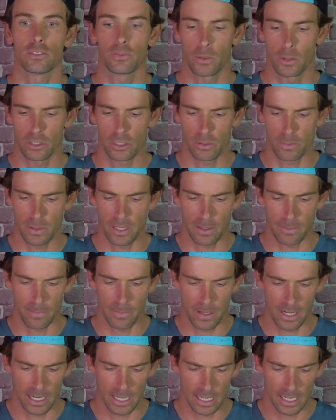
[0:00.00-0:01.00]
supposed to be
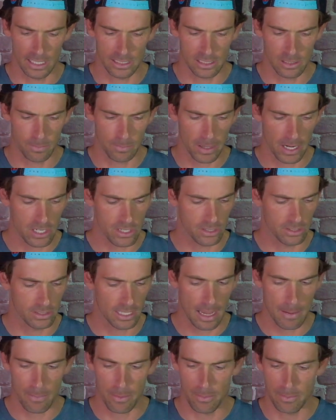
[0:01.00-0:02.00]
a special
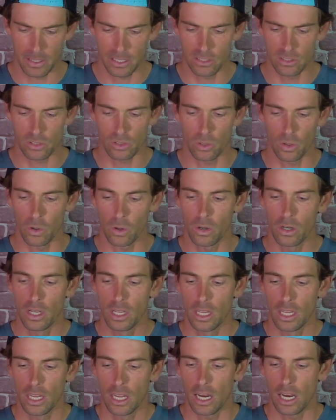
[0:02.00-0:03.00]
type of midsole.
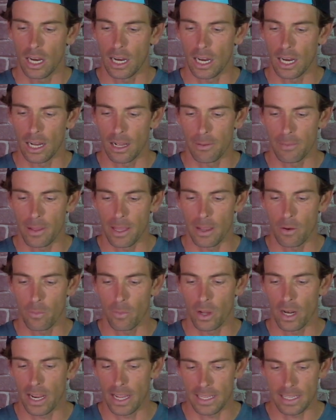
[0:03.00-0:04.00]
And
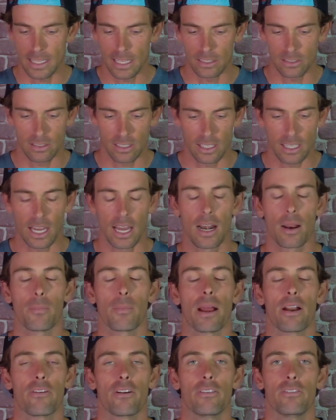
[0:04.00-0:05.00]
when I get to kind of
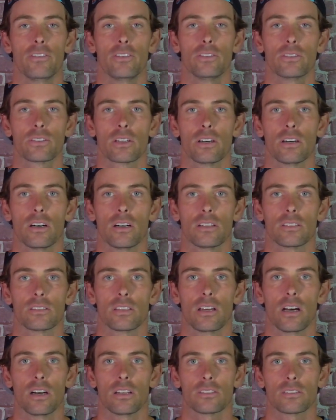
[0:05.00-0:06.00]
my reviews,
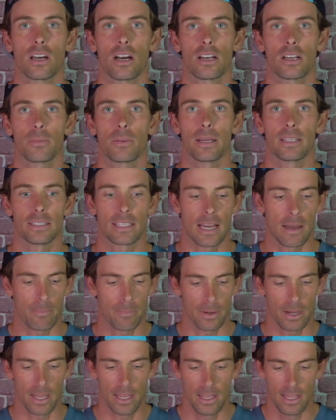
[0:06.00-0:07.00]
I'll talk about
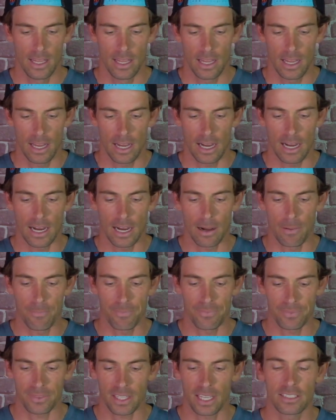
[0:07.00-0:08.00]
that. But
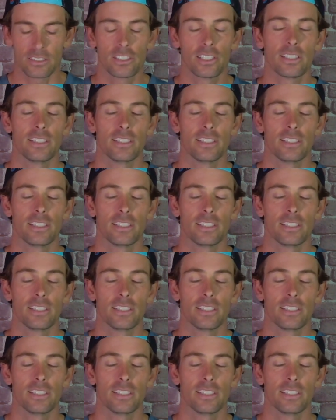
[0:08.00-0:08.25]
to